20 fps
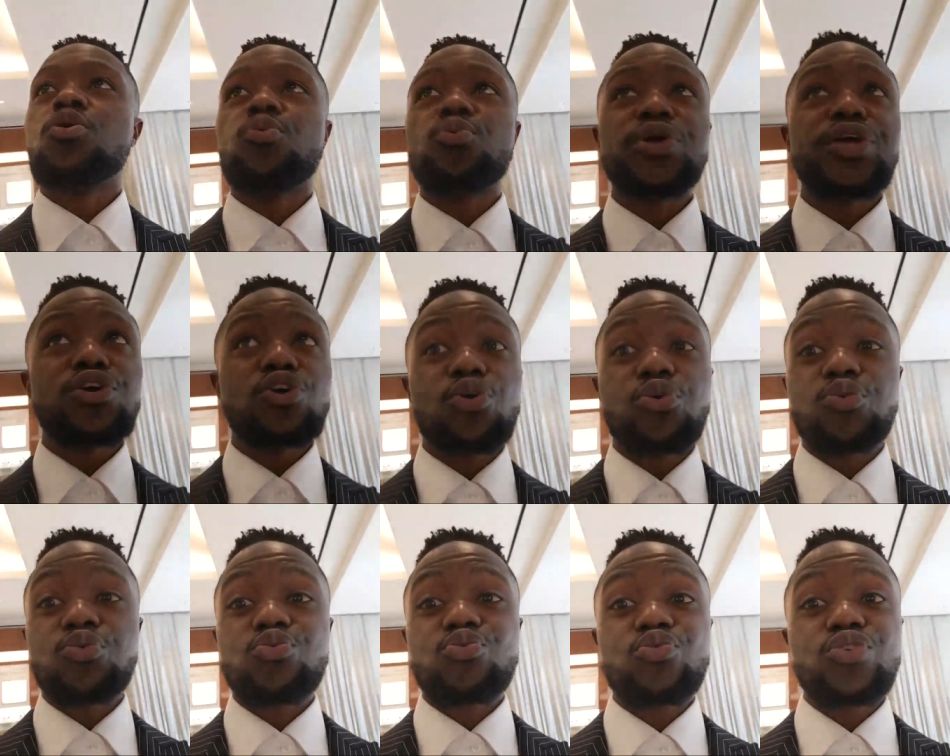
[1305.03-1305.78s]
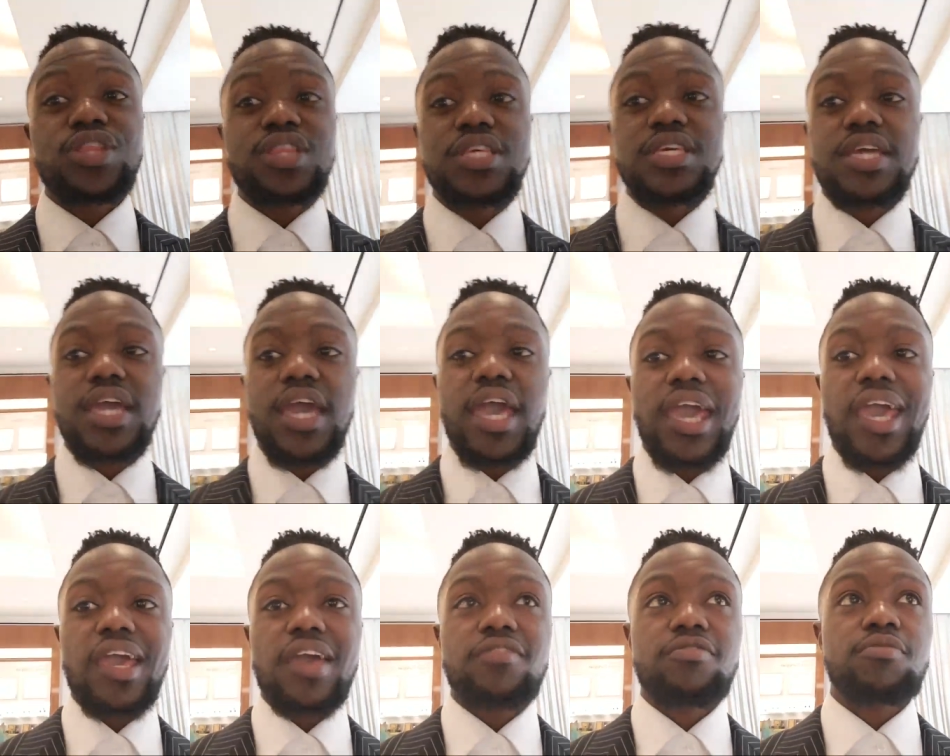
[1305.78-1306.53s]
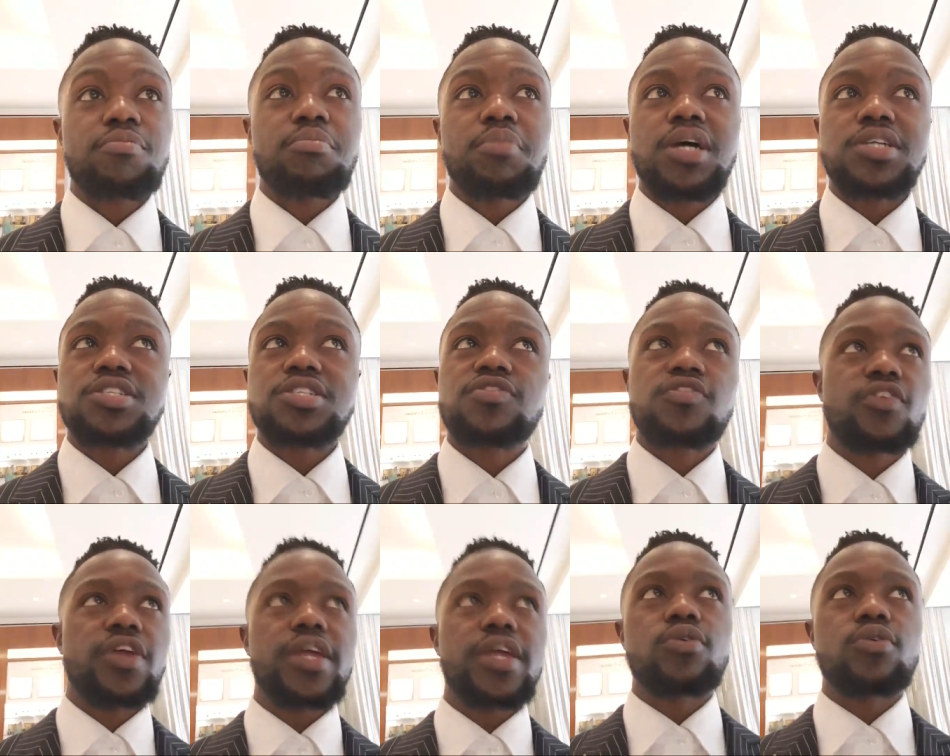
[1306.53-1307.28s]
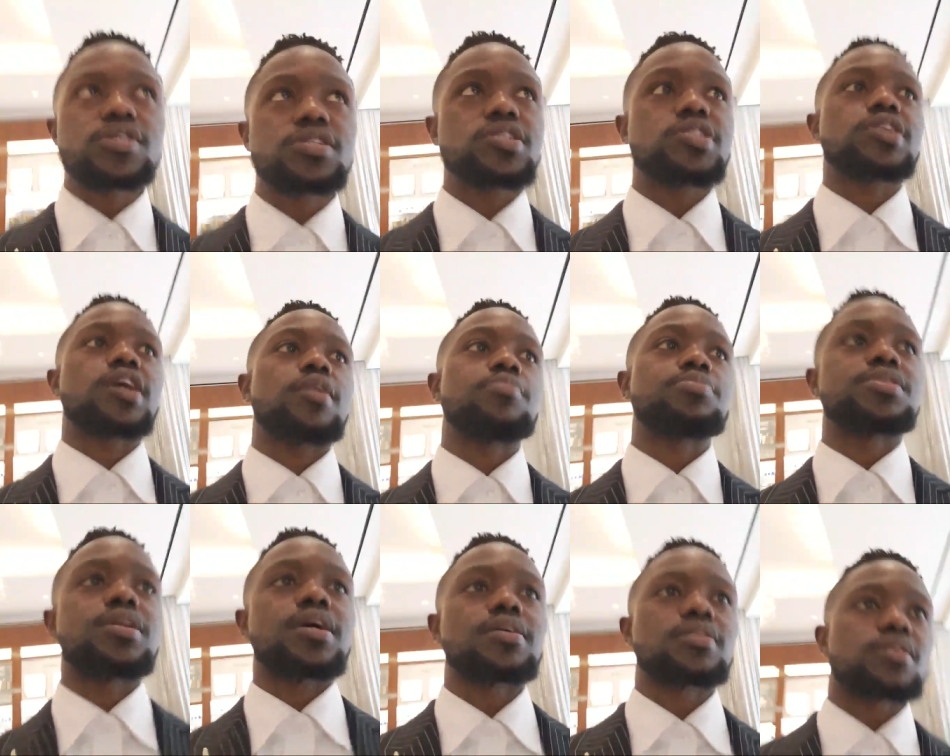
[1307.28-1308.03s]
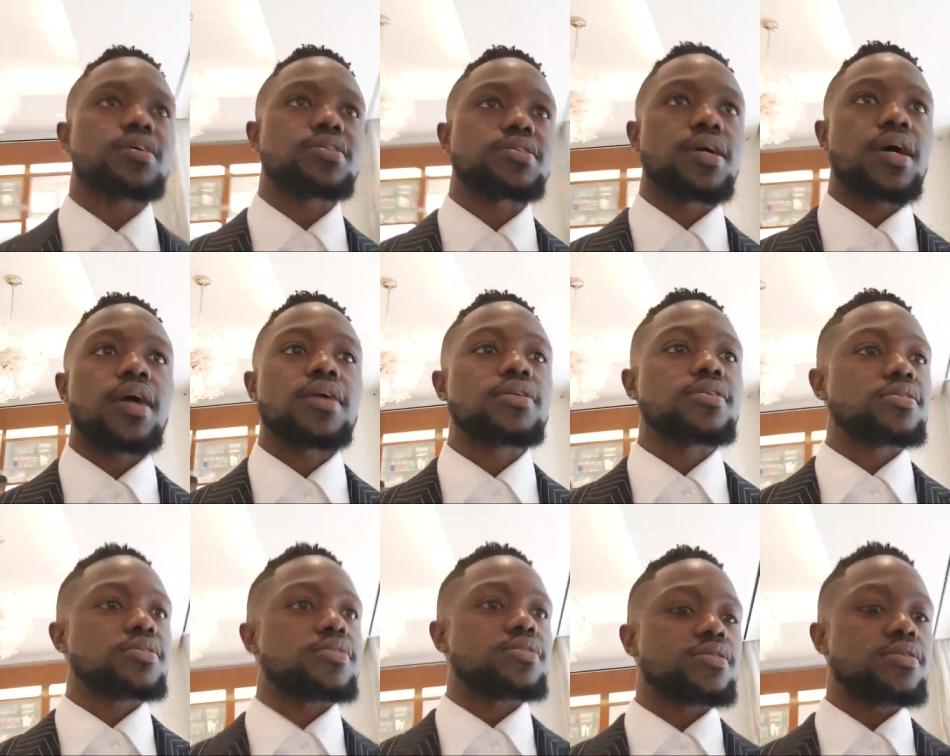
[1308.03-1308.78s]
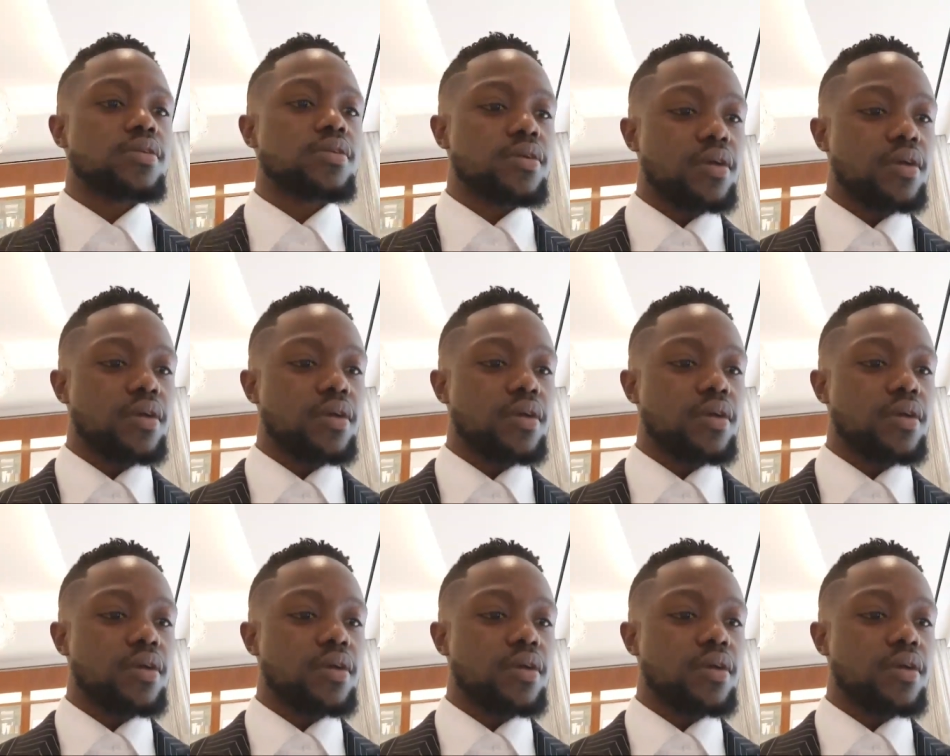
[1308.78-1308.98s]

we don't really have much fragrance shops like this, honestly.